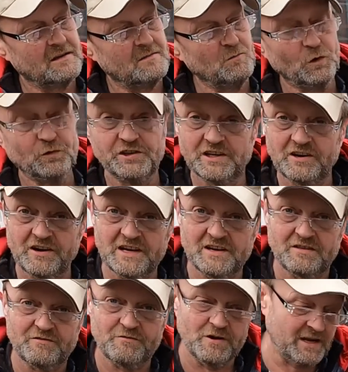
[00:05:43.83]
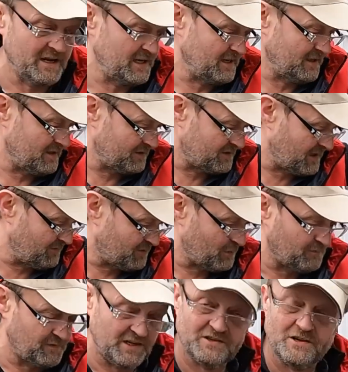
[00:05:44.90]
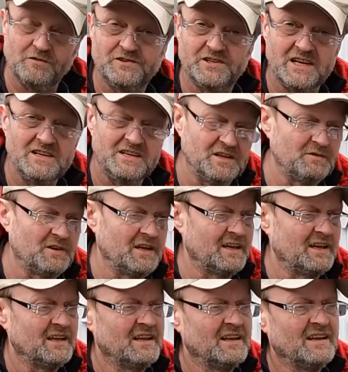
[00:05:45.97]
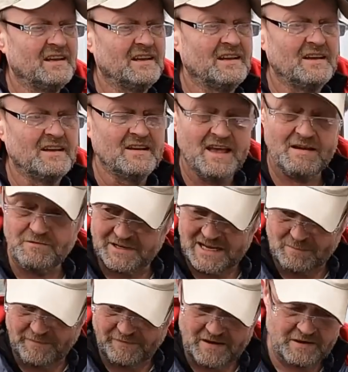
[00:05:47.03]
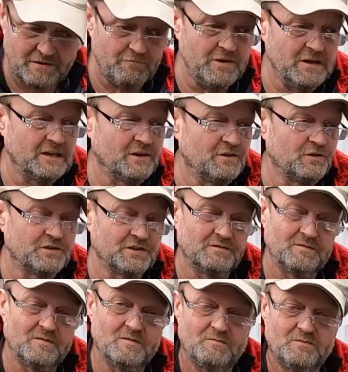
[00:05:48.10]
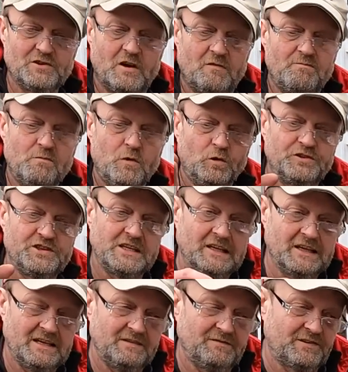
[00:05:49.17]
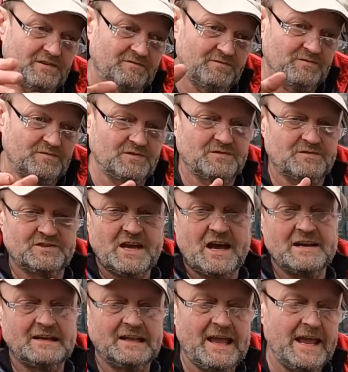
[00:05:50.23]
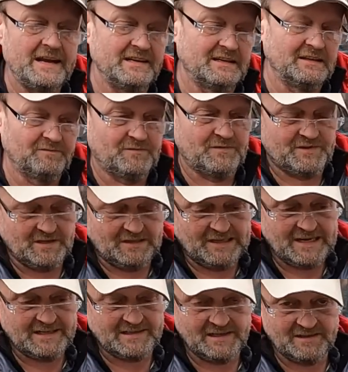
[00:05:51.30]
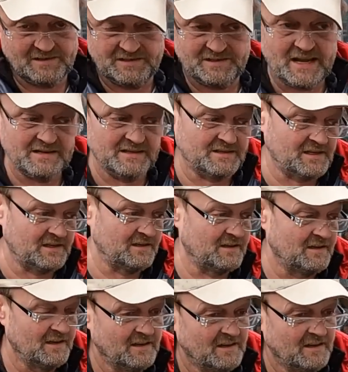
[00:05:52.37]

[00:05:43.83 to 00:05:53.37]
Multigreen 3, they seem to have discontinued it. Every time I find a really good sort of multi-leaved, tightly headed lettuce, they tend to